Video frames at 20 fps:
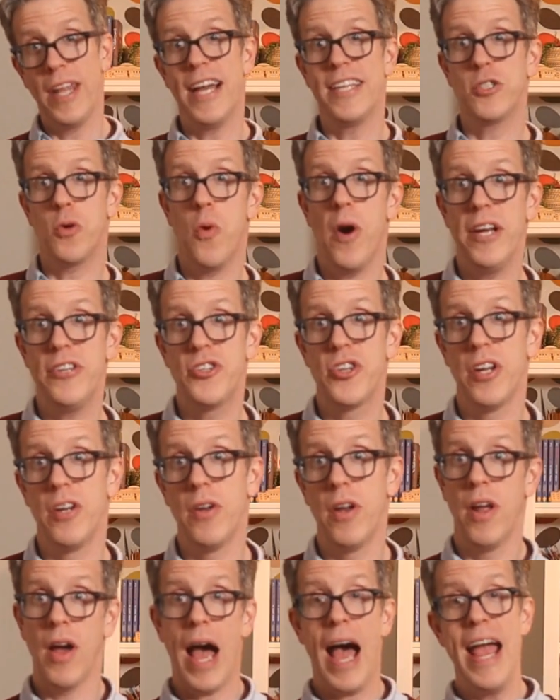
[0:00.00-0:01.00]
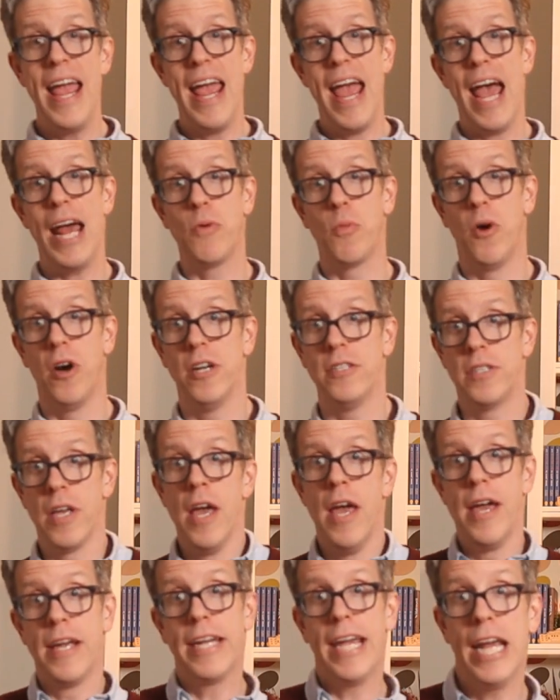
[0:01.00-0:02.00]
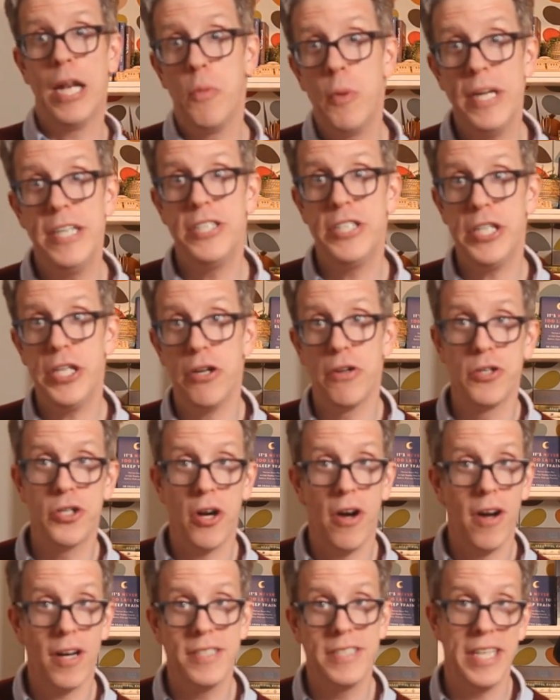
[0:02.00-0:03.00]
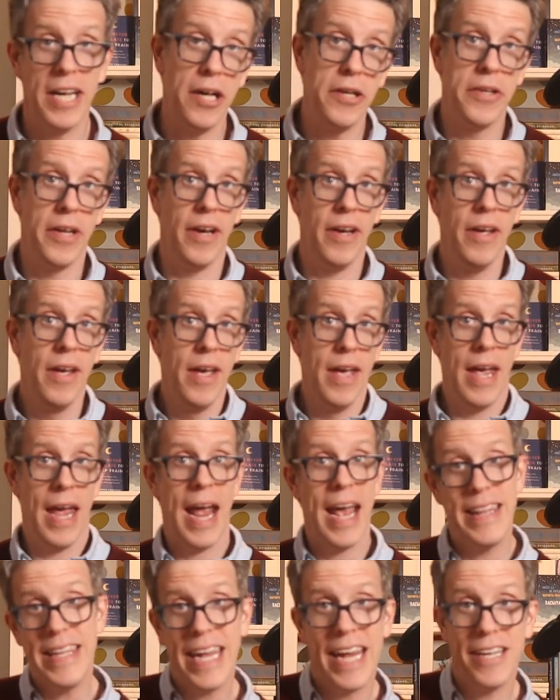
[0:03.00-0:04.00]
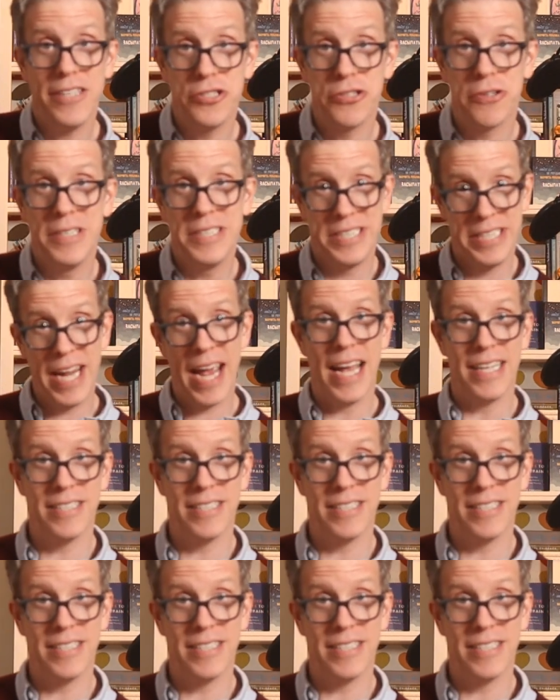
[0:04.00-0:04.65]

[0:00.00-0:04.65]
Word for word: one last question I had was, can we see your dog Zelda? And the answer is